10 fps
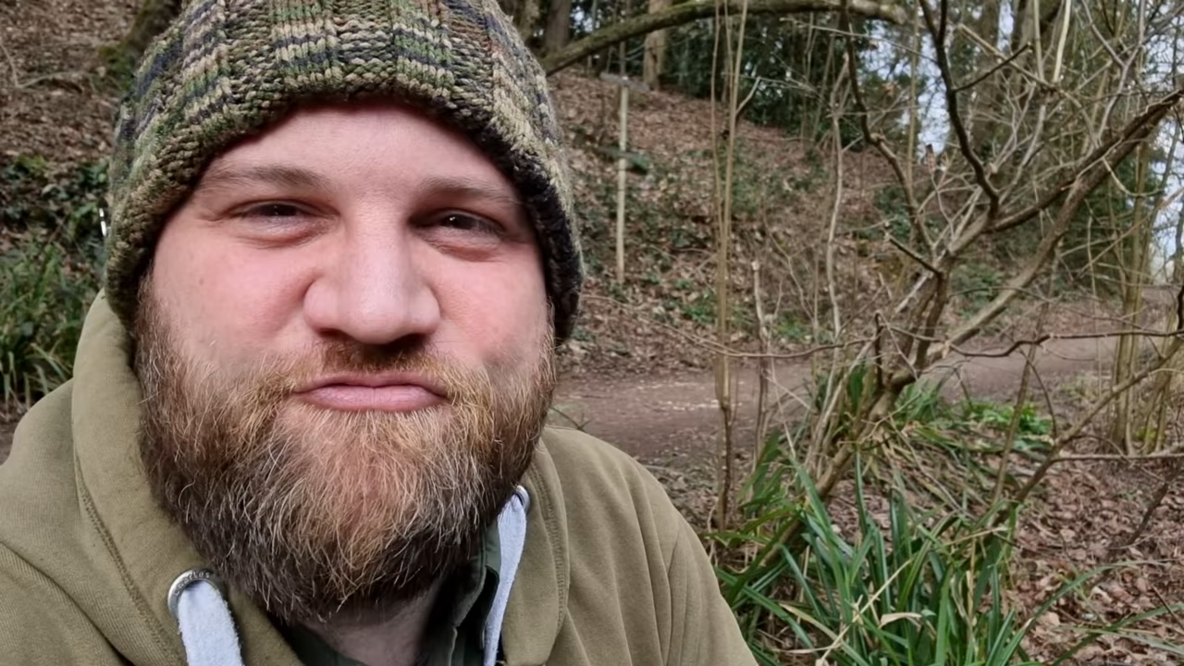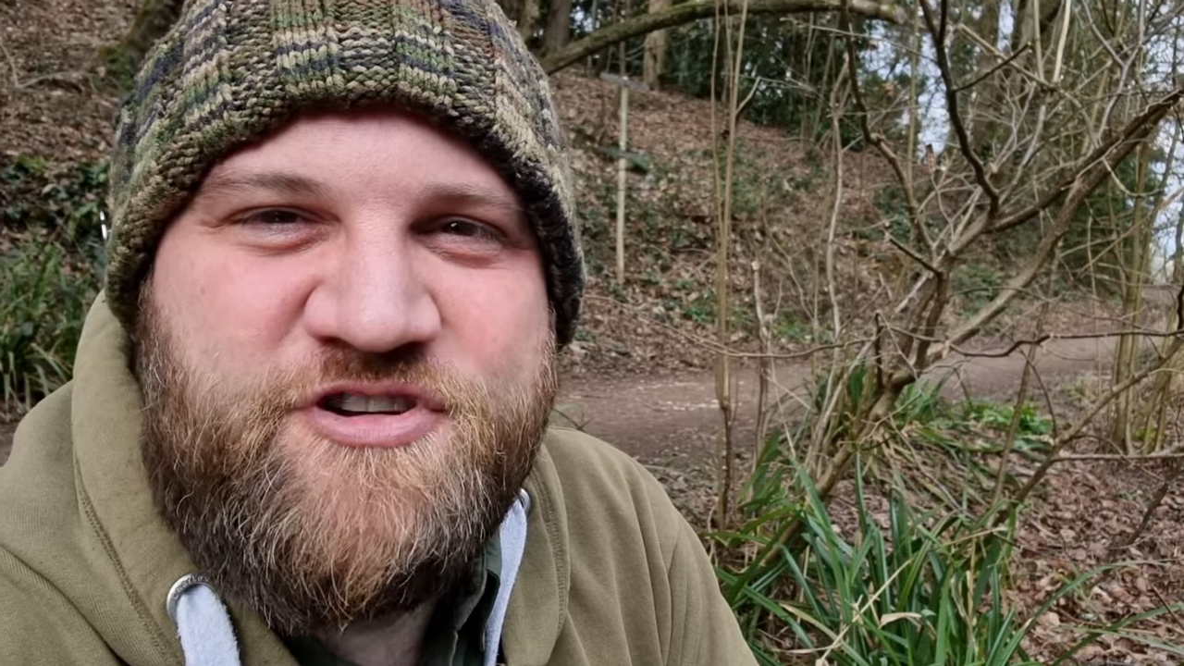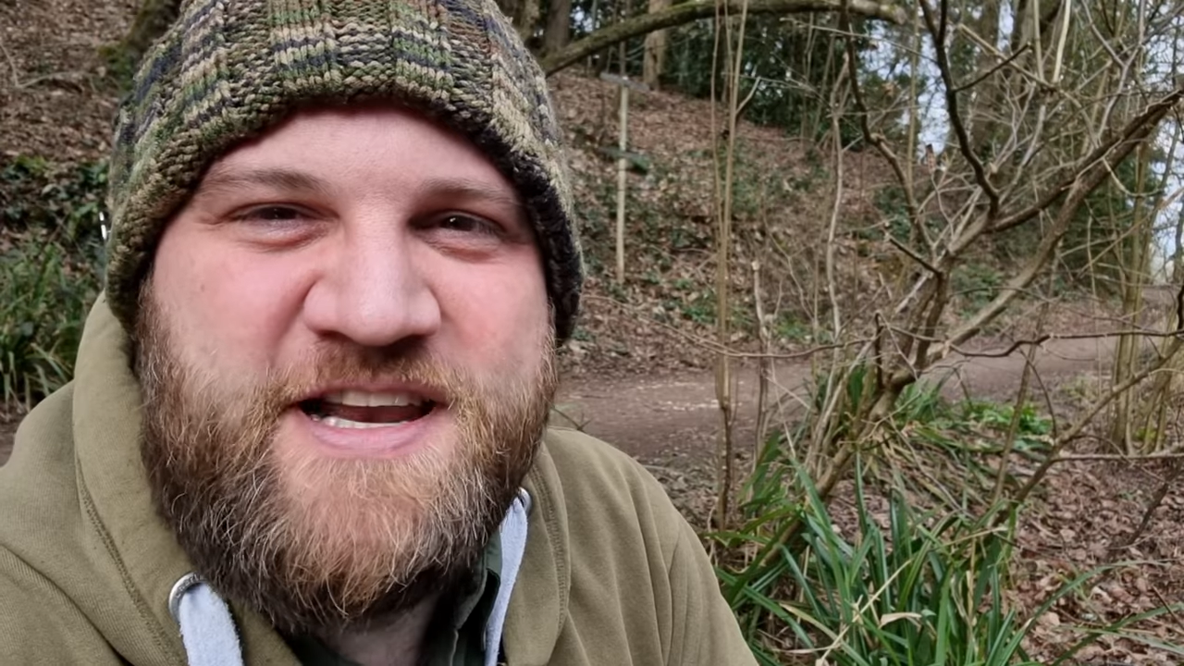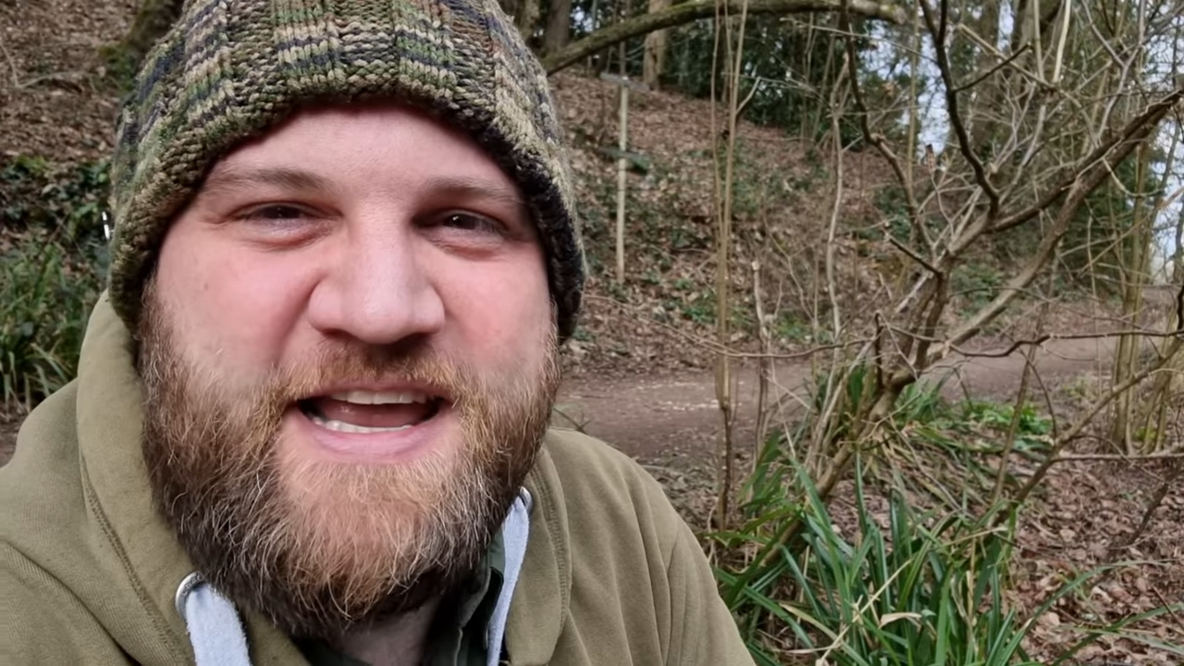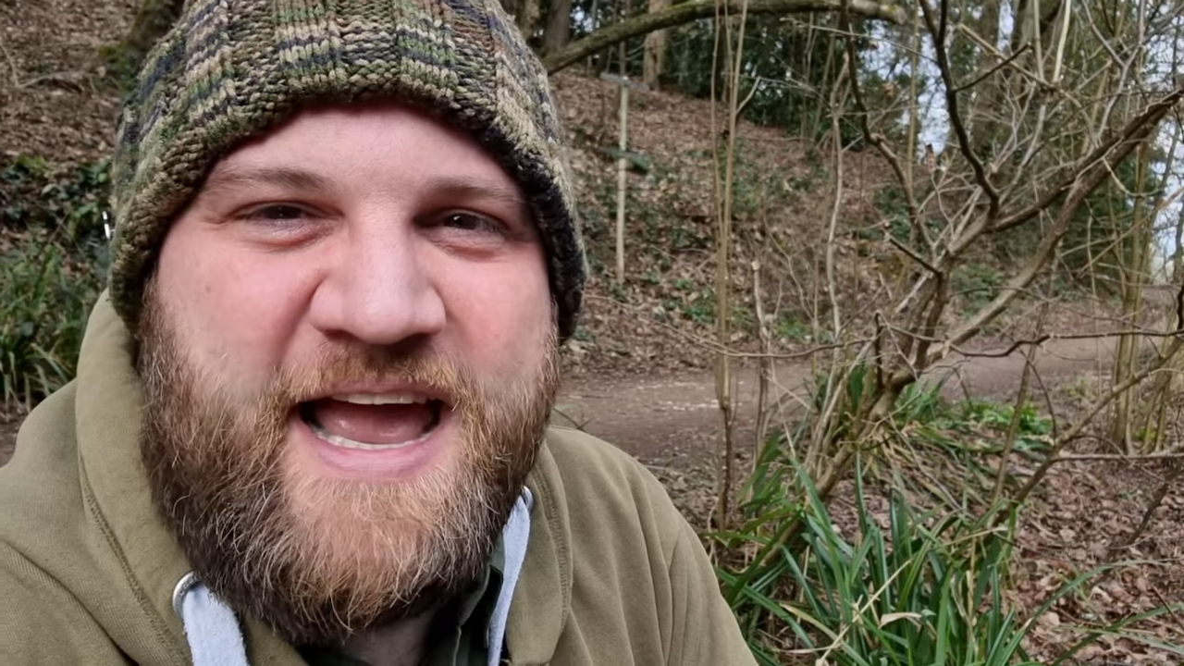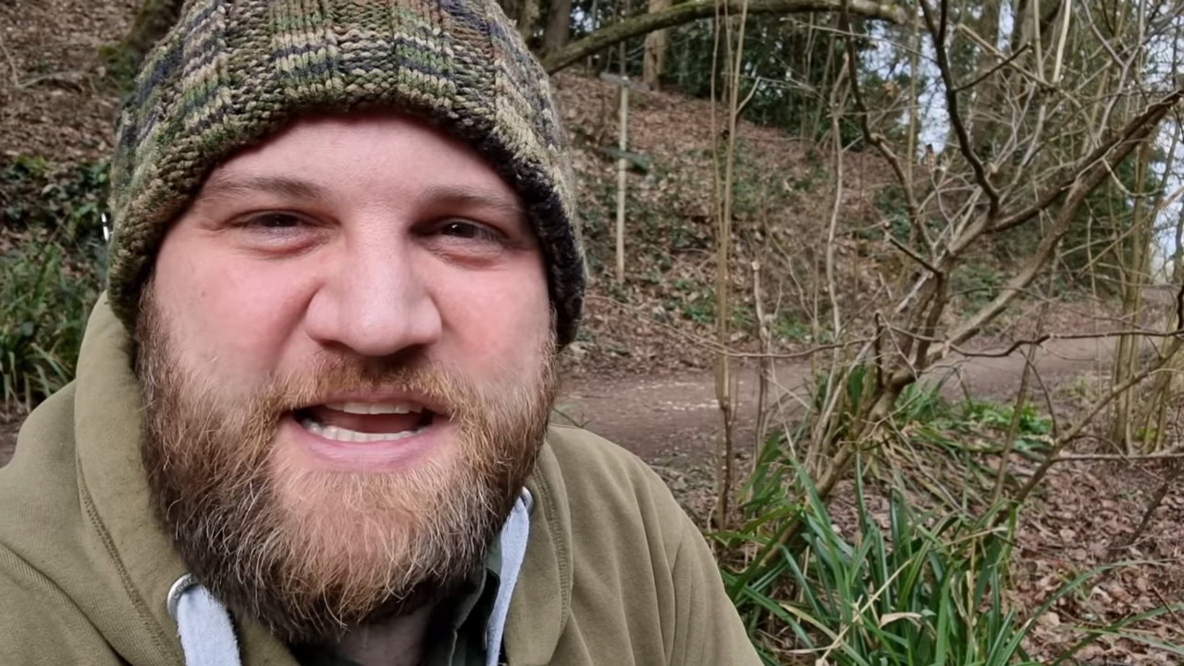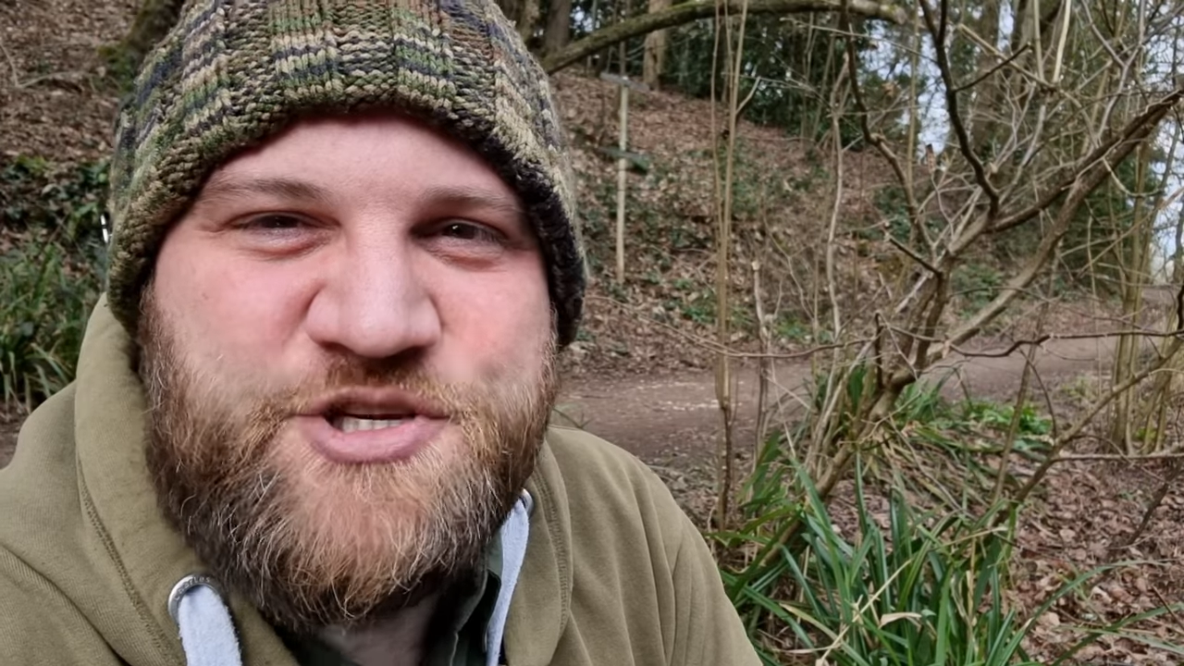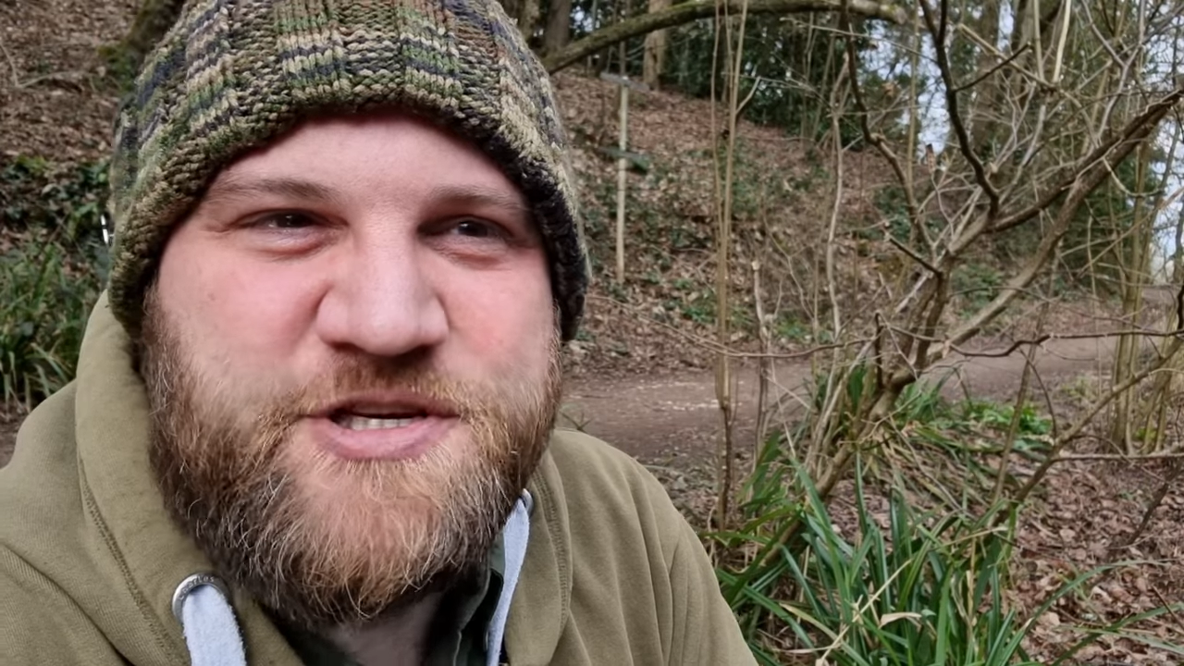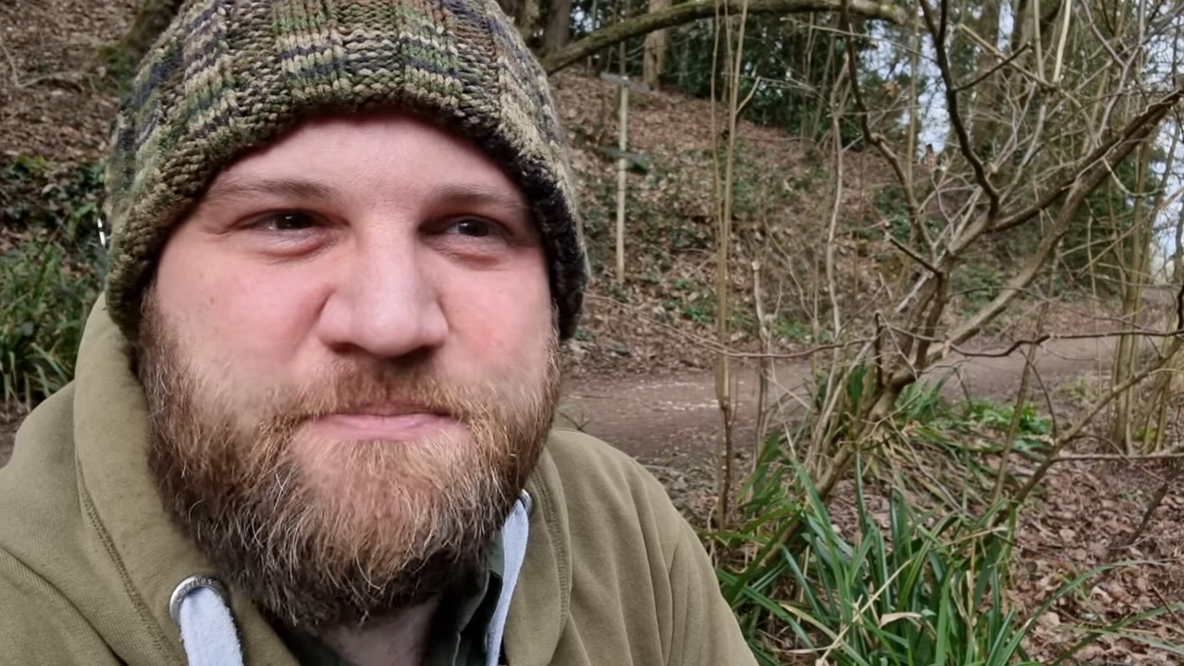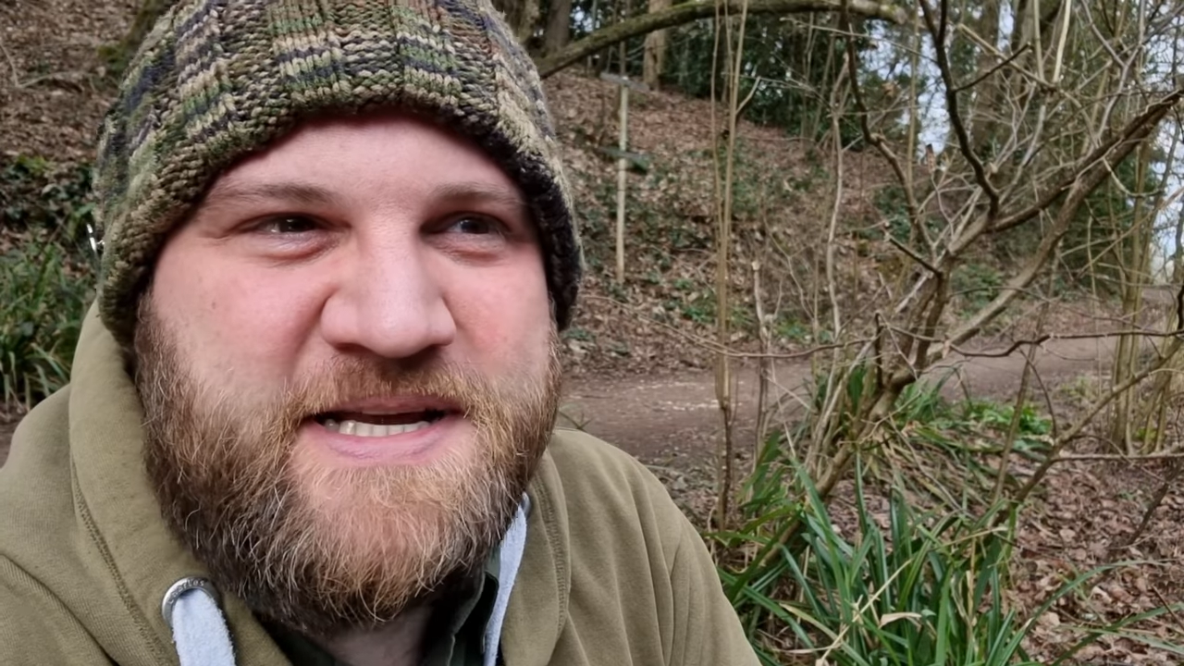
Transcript: really ancient